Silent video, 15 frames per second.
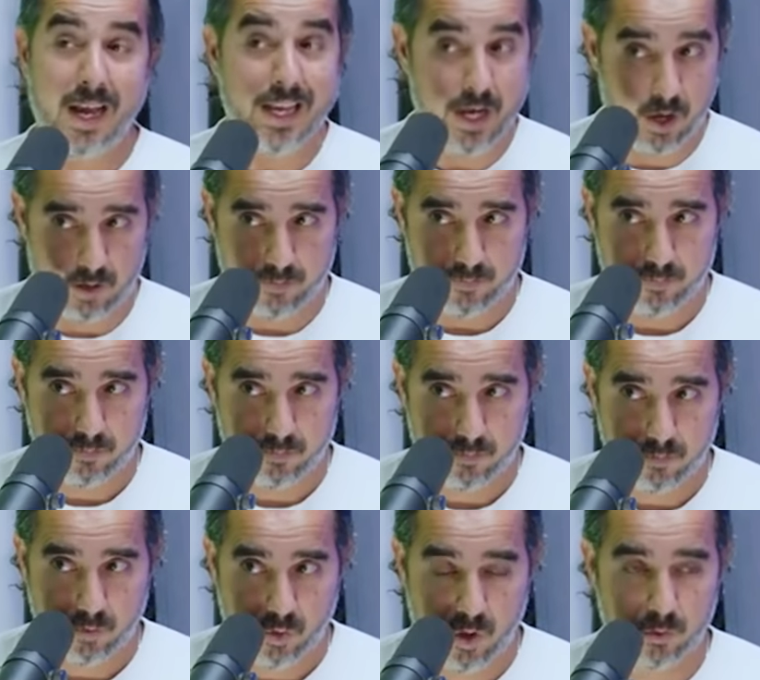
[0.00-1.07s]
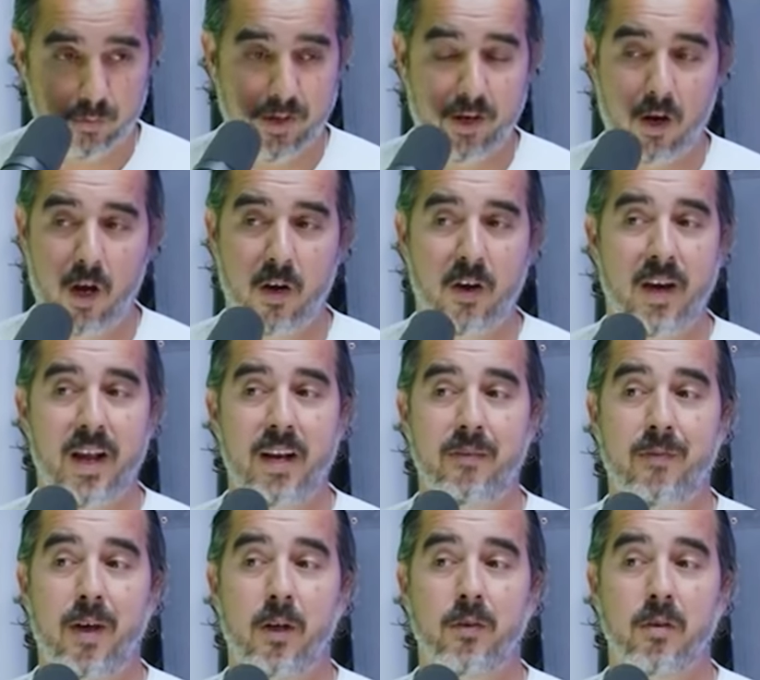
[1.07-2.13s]
A year. He was making
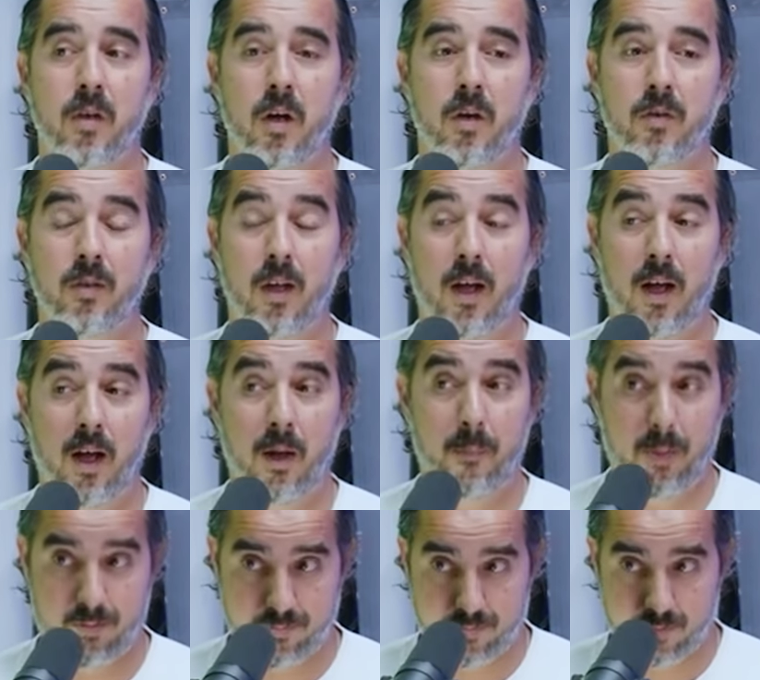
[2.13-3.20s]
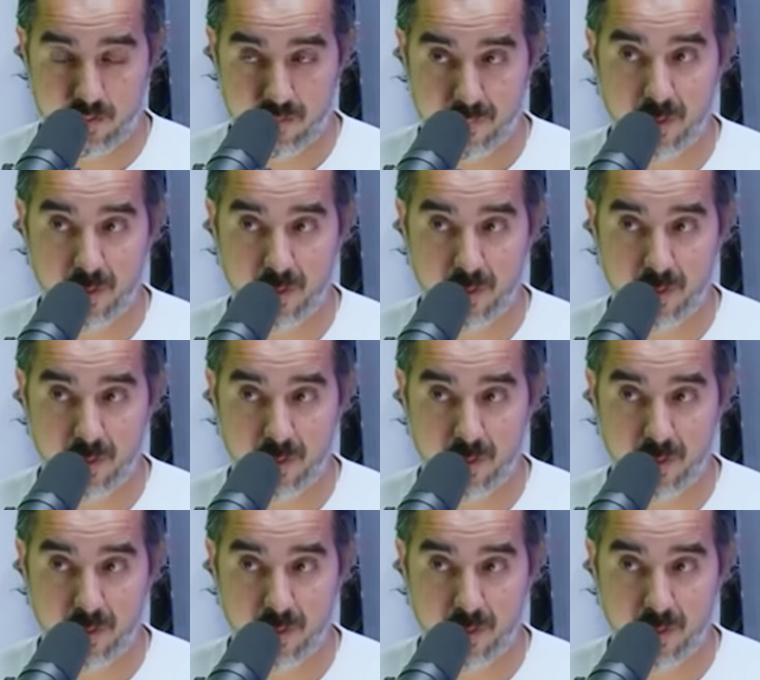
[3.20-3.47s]
$180,000 a month